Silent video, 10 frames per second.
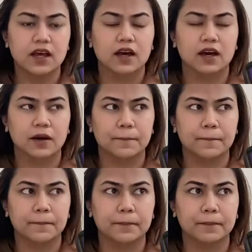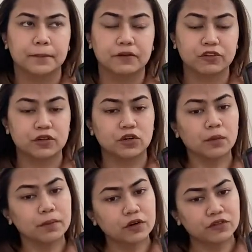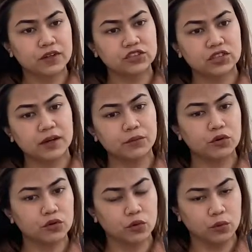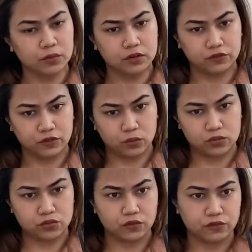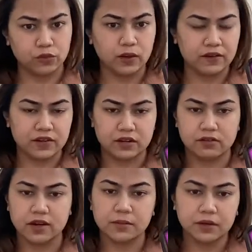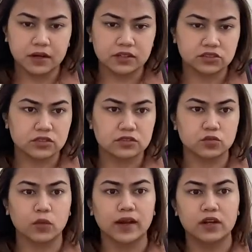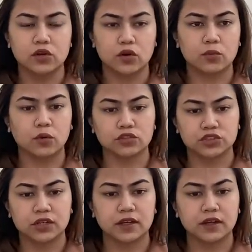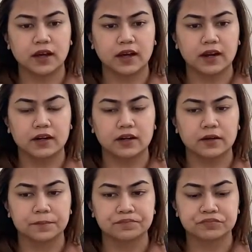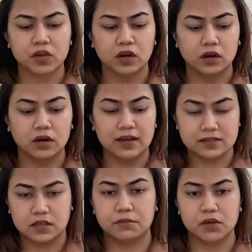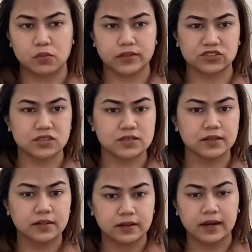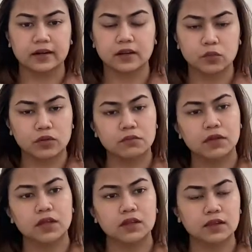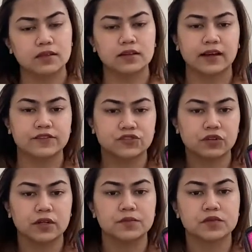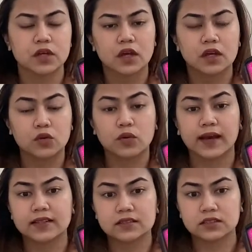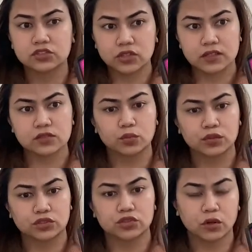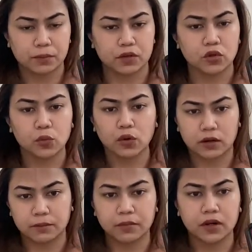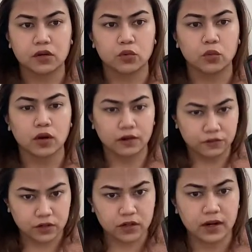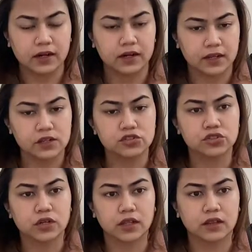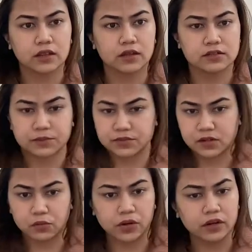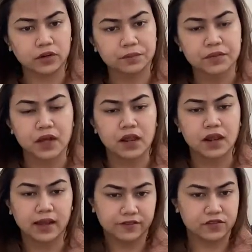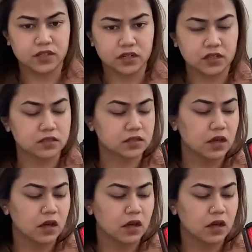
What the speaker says: But for the topic of each day, I'm going to go with the flow. So if you have any recommendations while you're watching and asking me questions, interacting with me in these live streams, you can suggest which topic you want me to cover and teach in the subsequent live series.